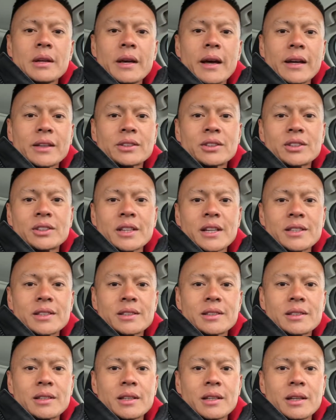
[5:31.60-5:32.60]

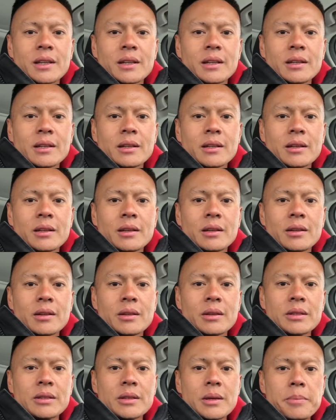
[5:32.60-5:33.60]
exercises today,
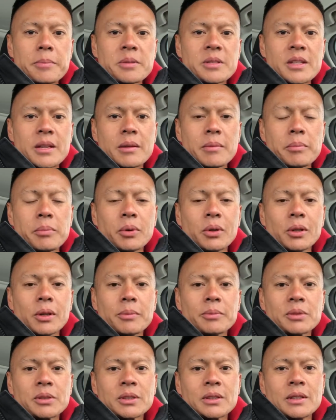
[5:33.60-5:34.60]
the dips and
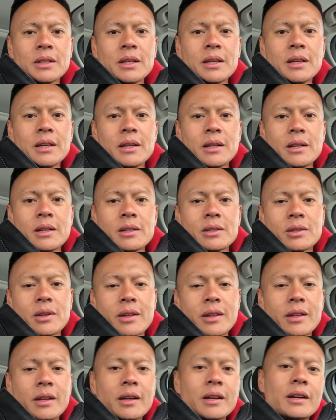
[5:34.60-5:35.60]
pull-ups. So
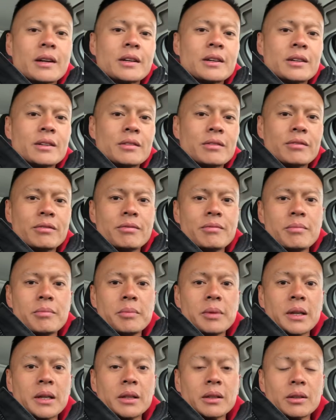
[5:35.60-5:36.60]
I think I could have
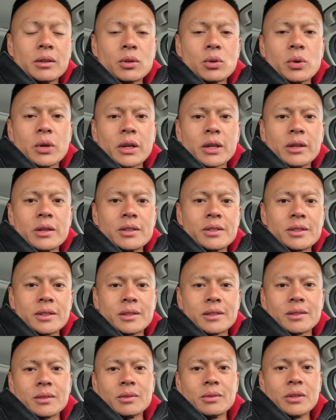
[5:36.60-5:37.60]
been a little quicker. It's
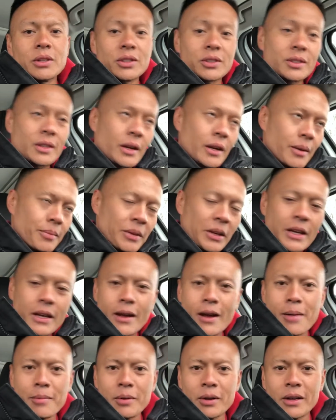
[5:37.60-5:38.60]
just when you're setting up the
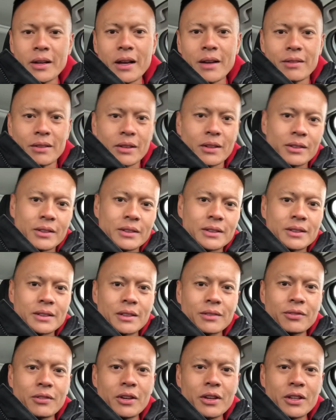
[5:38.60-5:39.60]
camera and having all this
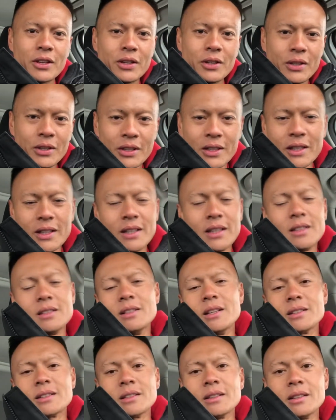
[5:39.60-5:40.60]
stuff on you, it
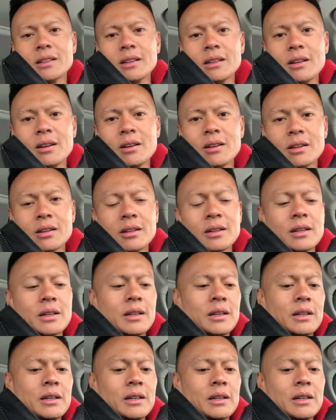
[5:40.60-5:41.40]
takes a little longer.